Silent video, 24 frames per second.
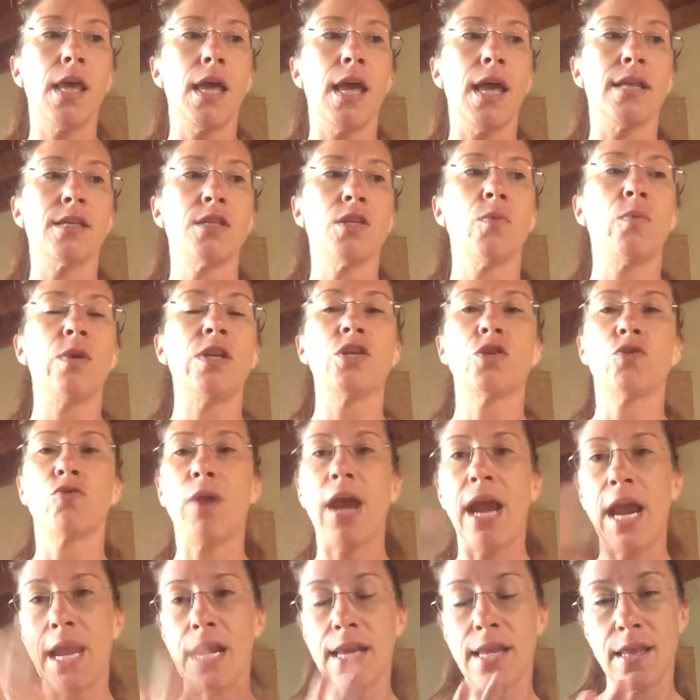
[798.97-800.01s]
And so we
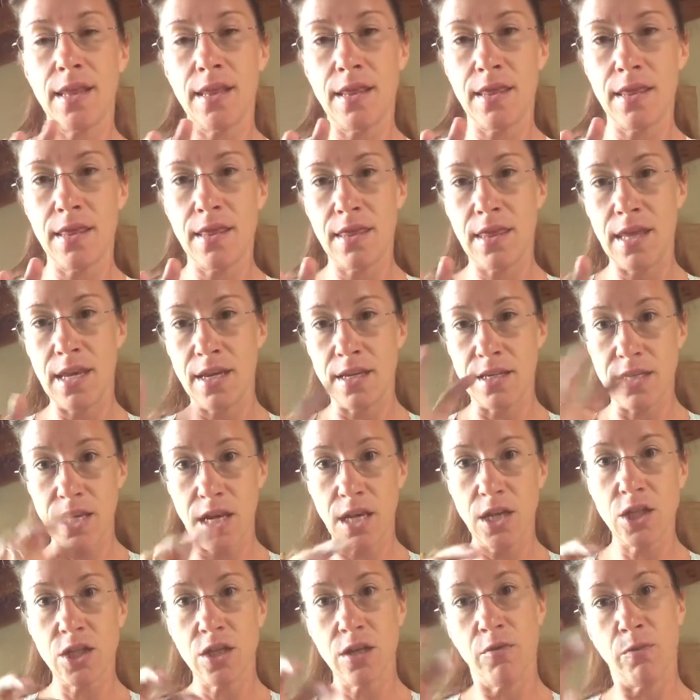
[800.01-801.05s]
trade the
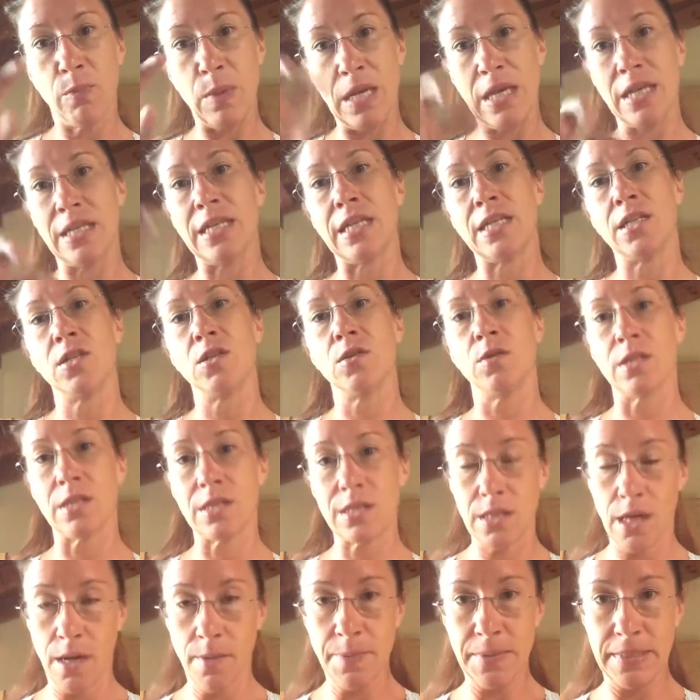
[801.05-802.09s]
addiction of being addicted to a
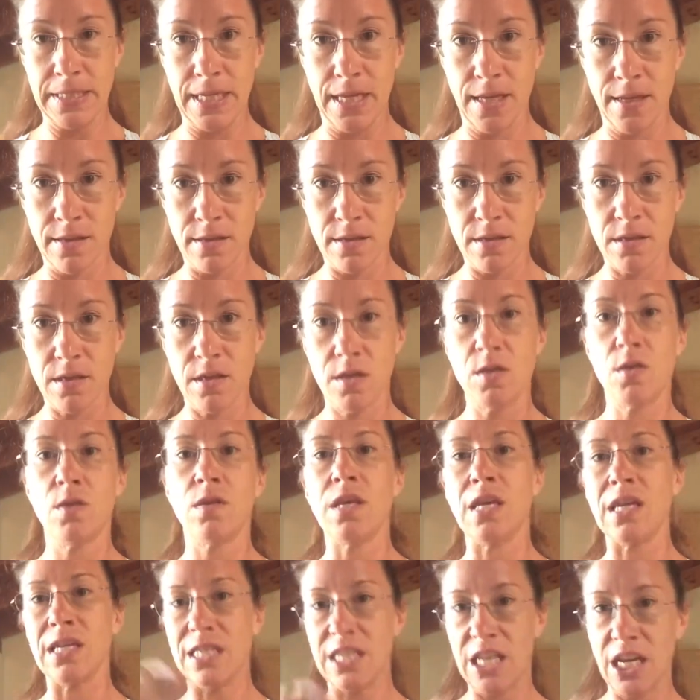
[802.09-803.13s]
substance to
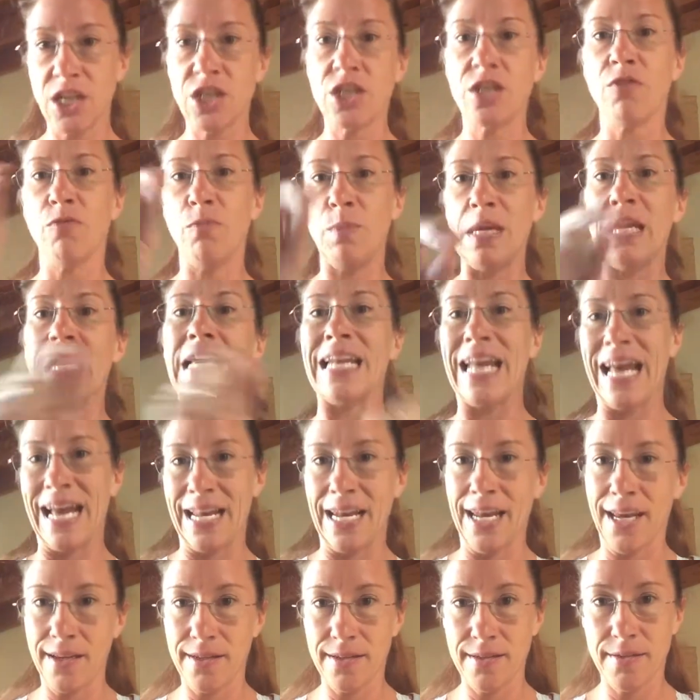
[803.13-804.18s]
the addiction of being an
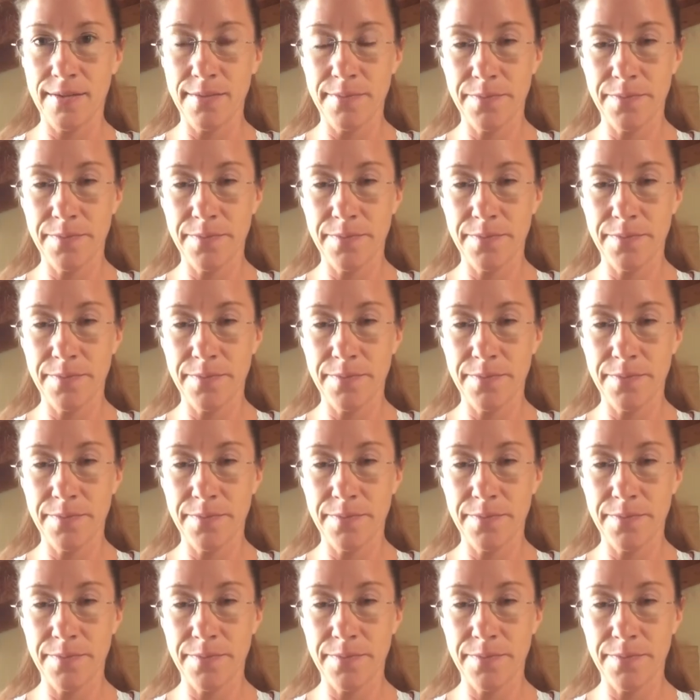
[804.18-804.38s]
addict.